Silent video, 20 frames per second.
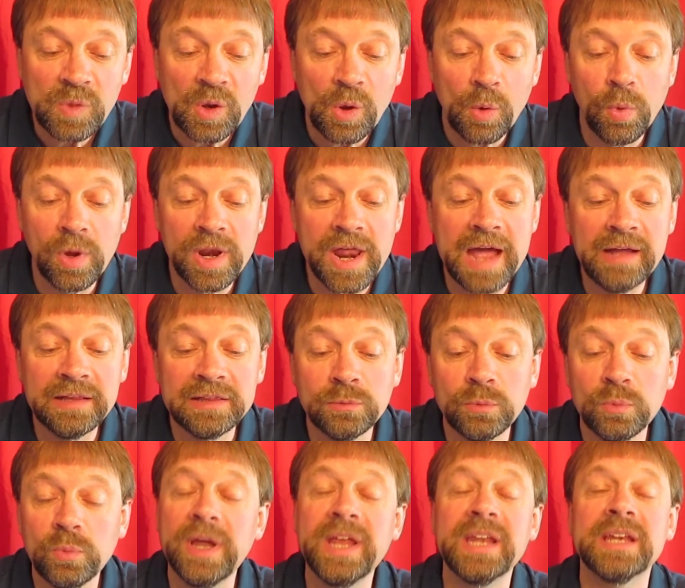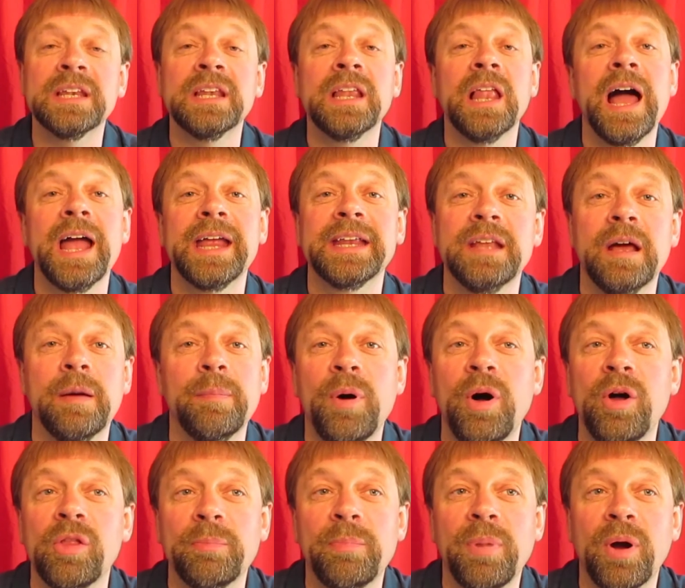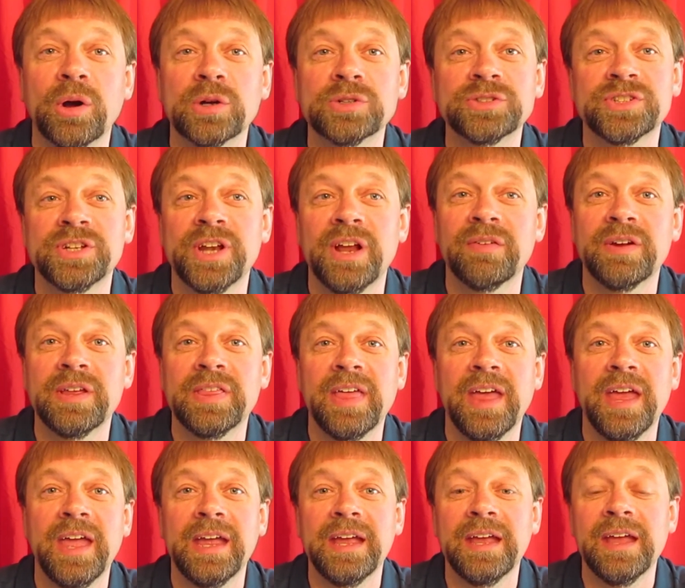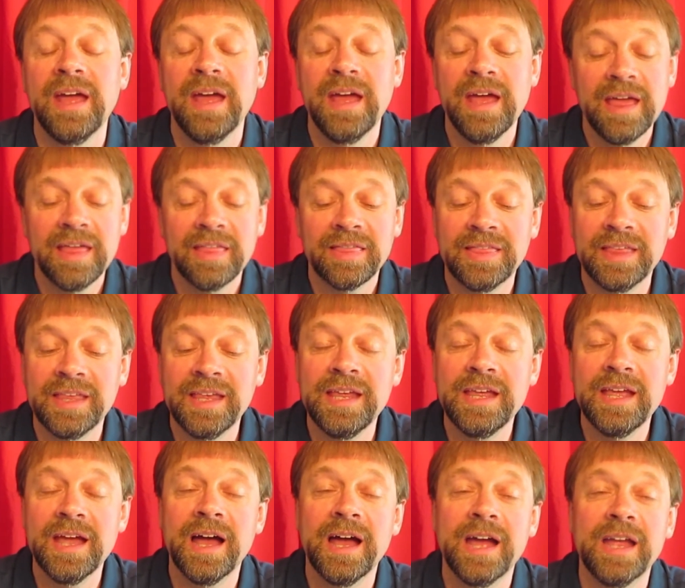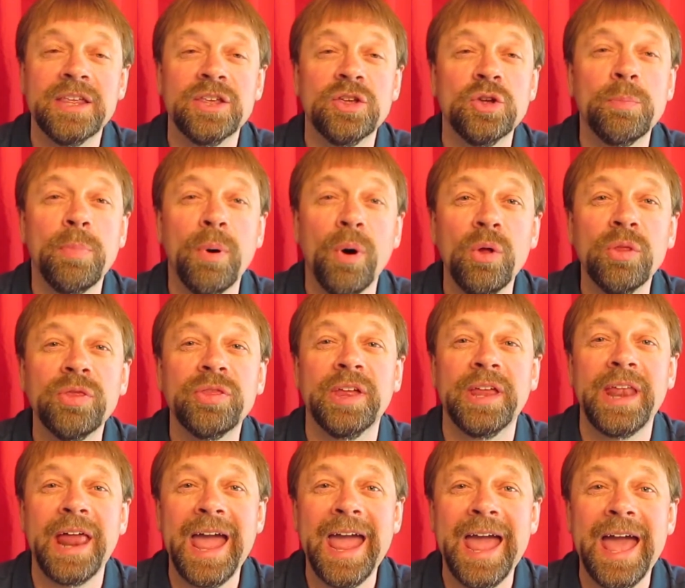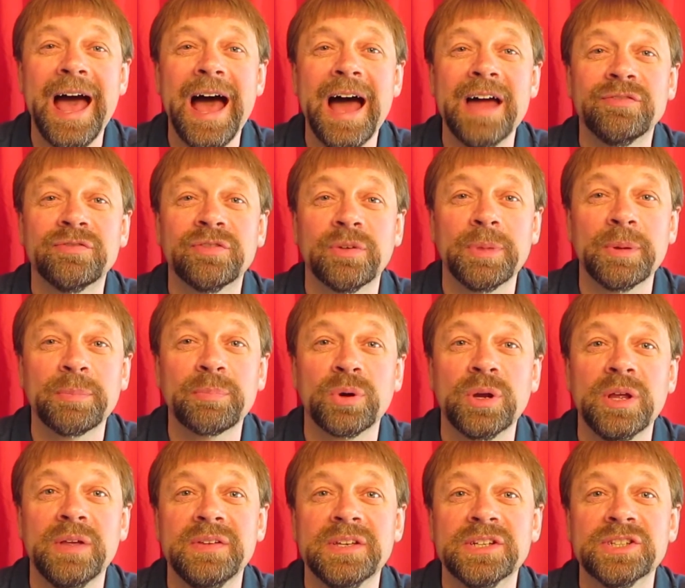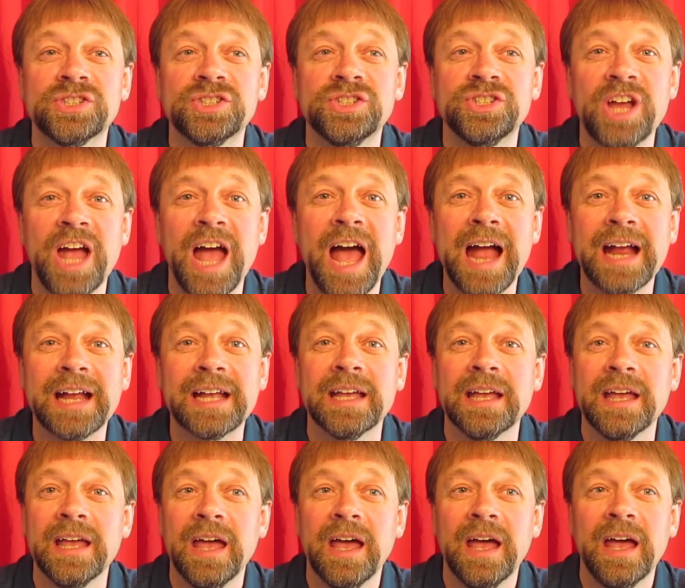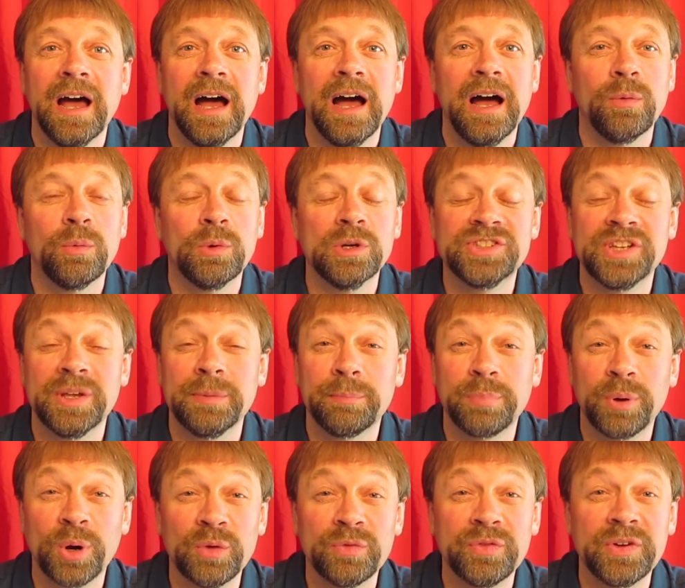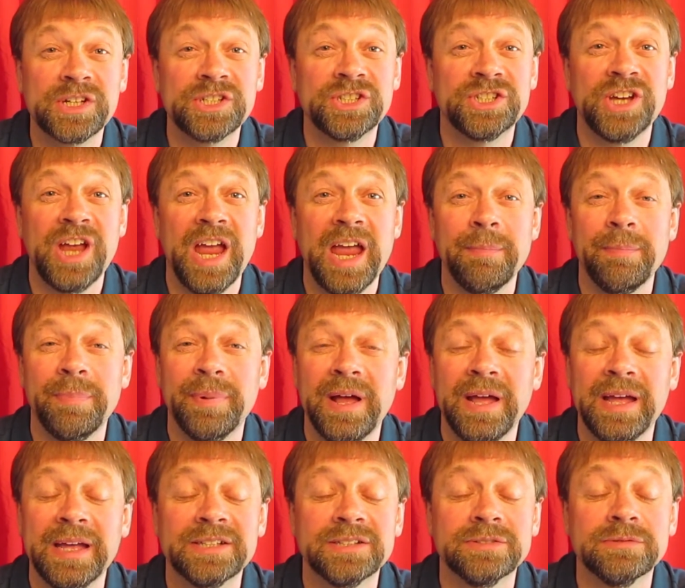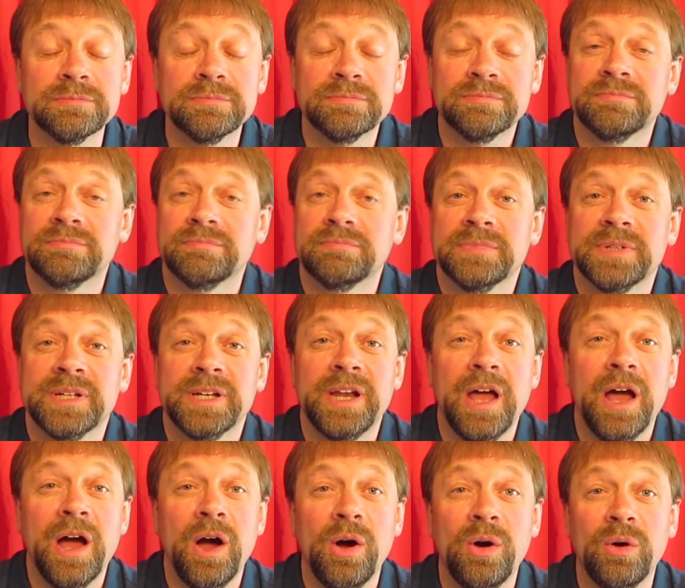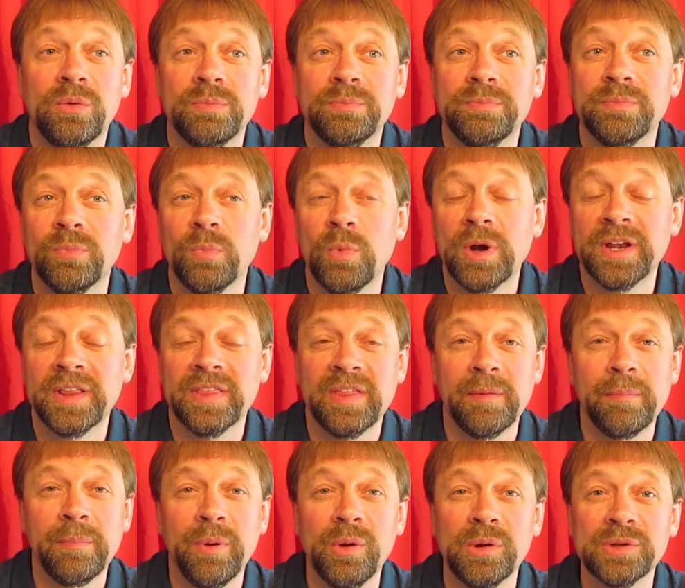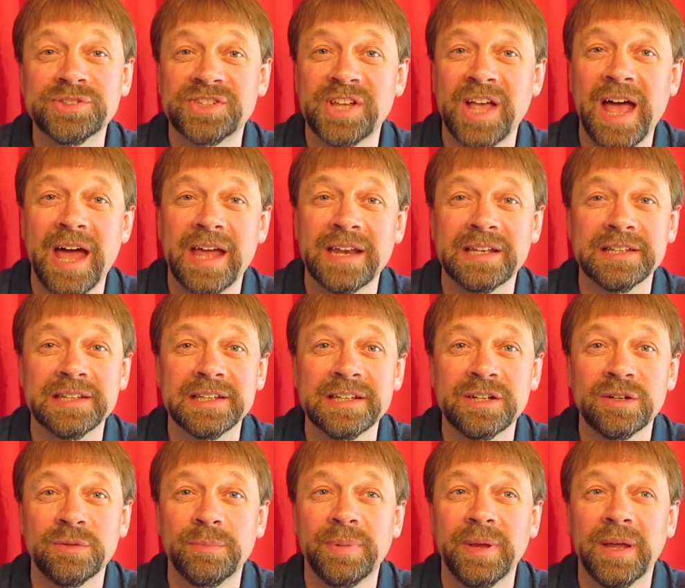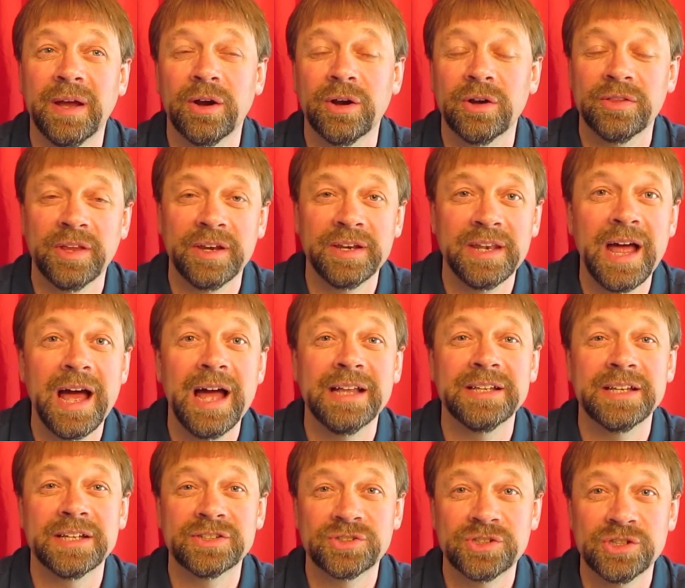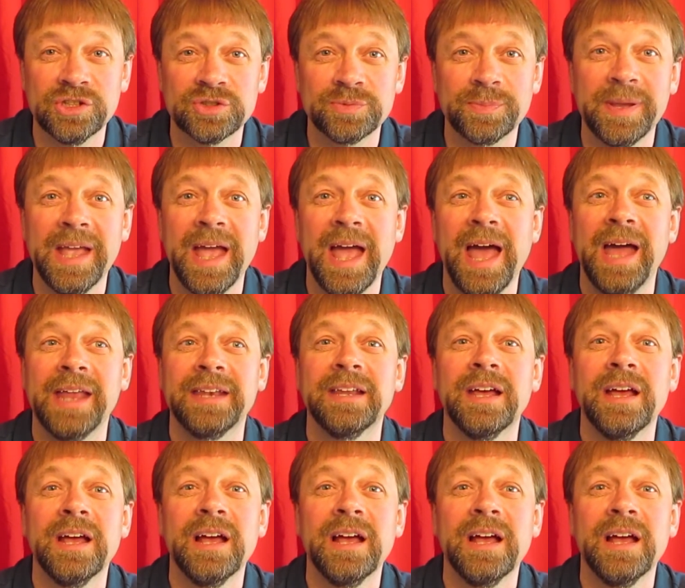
When I went and lined up all the parts and everything, the U-bolt that I had from the previous jack was in perfect shape. One of the bolts had a little bit, or the nut, excuse me, had